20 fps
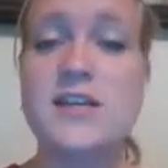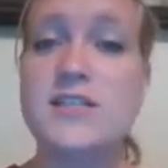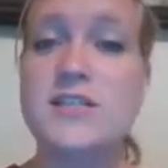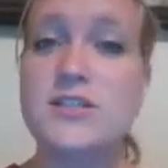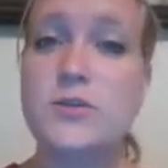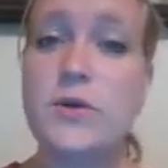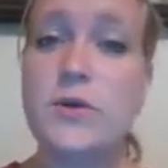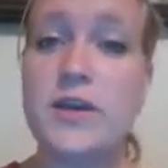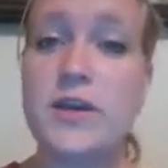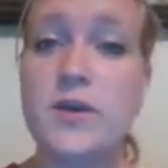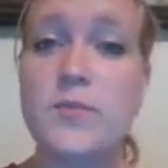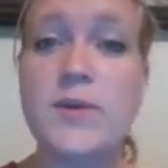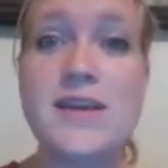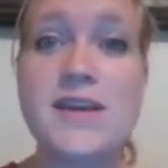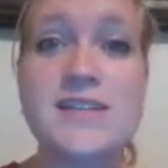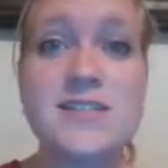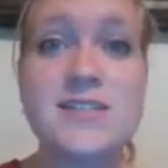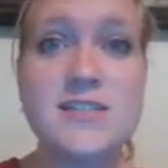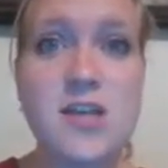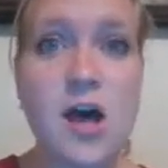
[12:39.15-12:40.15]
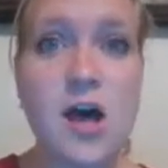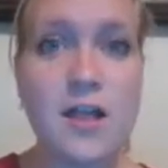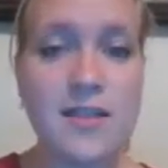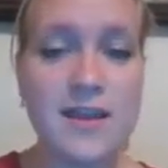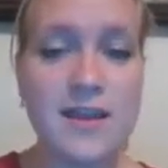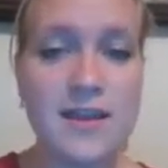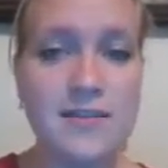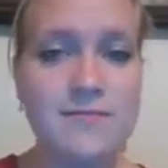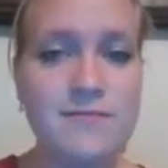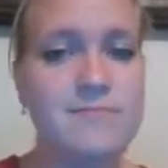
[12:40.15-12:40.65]
So it can be a
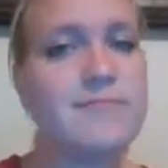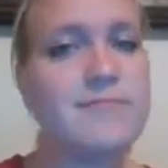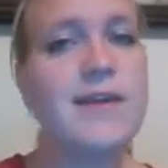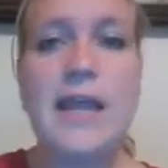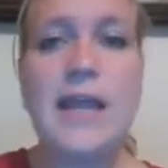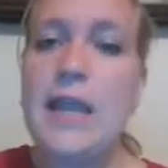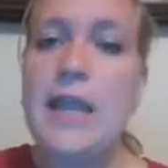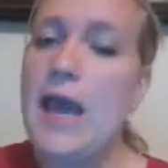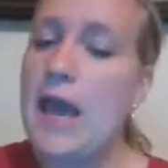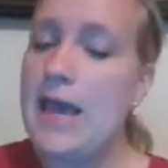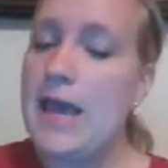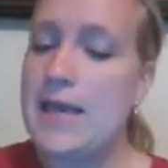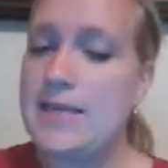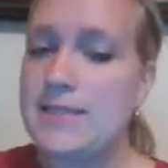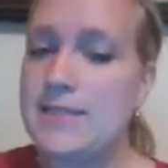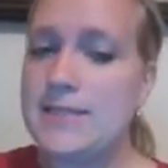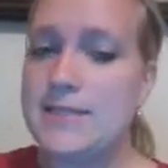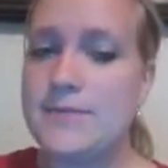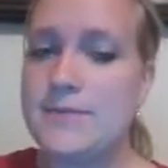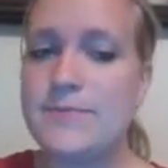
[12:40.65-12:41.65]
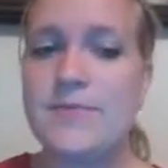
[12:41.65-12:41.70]
solid in ice,